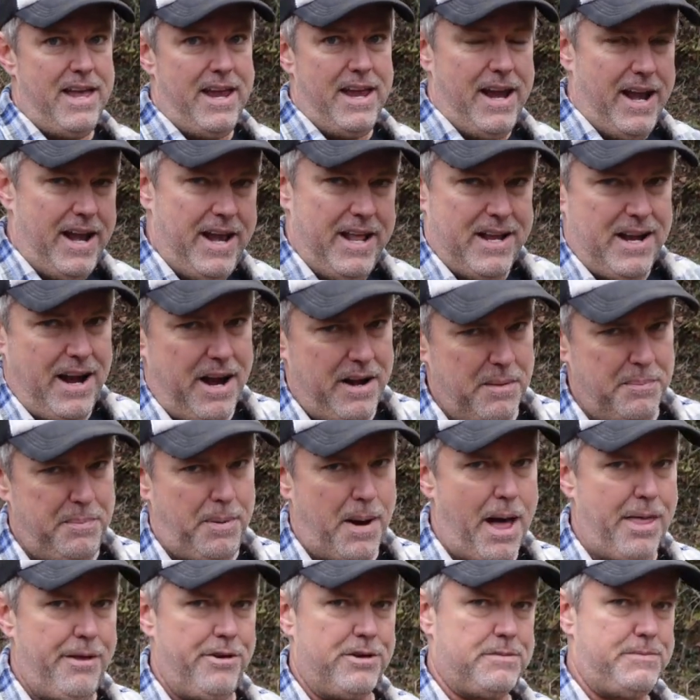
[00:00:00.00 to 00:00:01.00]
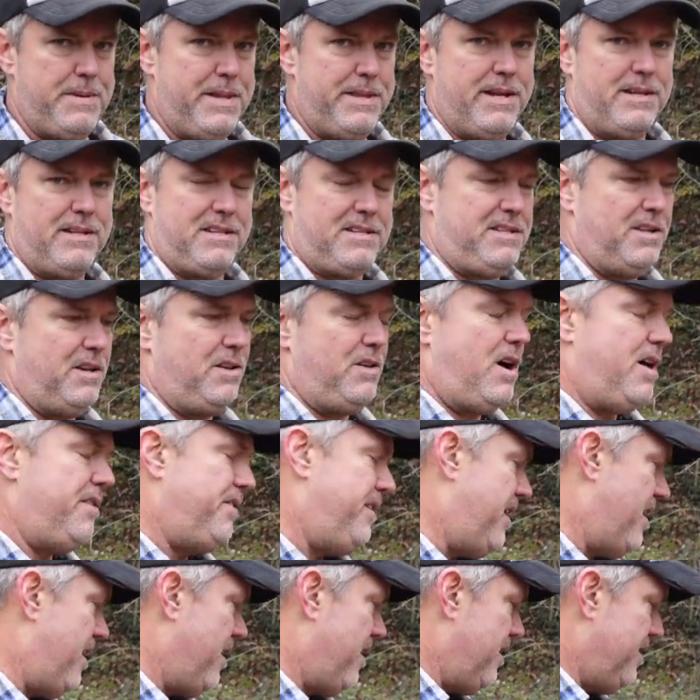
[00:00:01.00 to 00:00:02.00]
and it kind of bothers me that it's still on
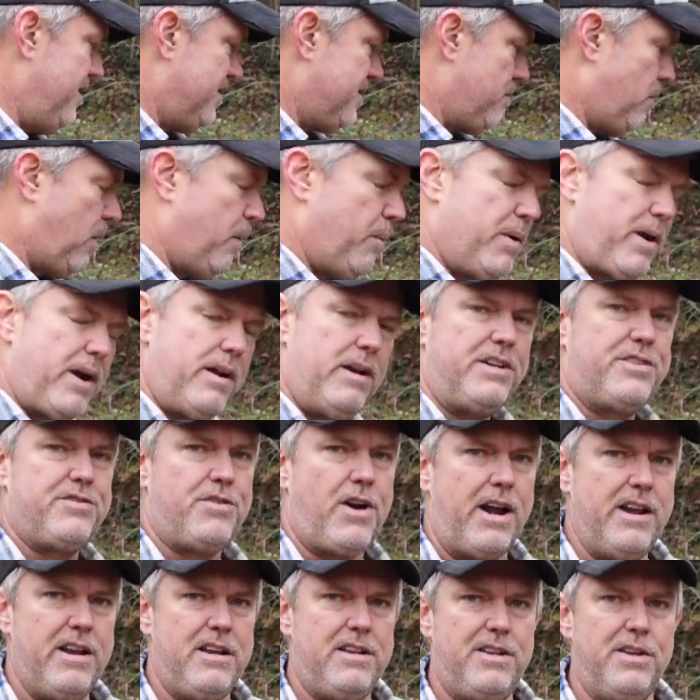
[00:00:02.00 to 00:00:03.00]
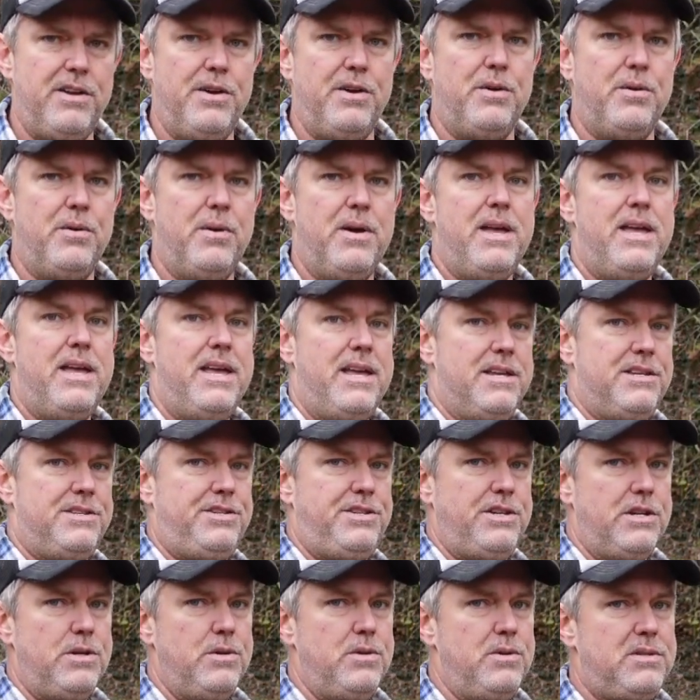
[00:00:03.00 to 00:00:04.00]
there. So what we're going to try to do is
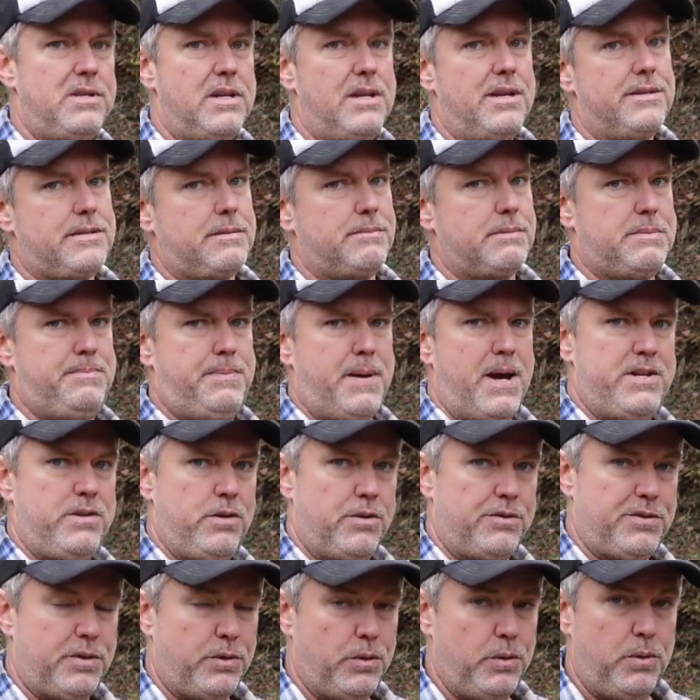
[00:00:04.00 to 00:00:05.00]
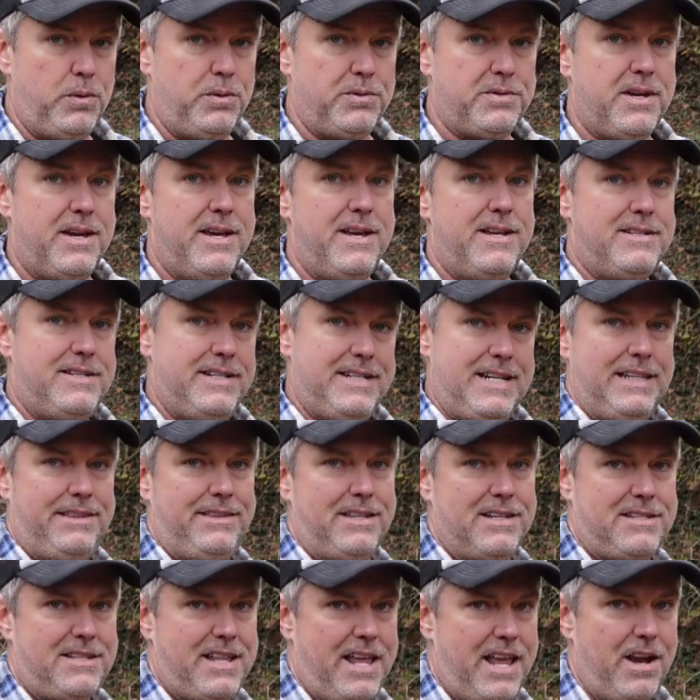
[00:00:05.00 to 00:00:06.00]
use some special tools to get
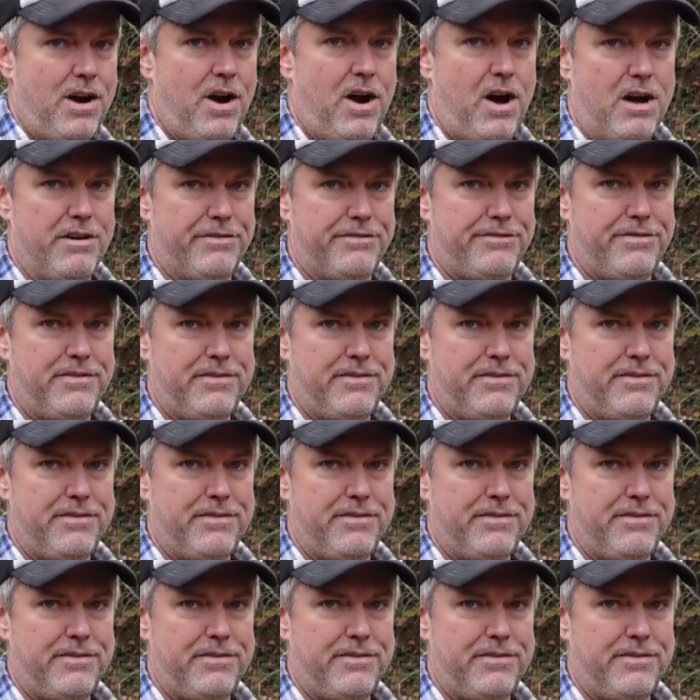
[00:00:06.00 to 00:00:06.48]
this thing off.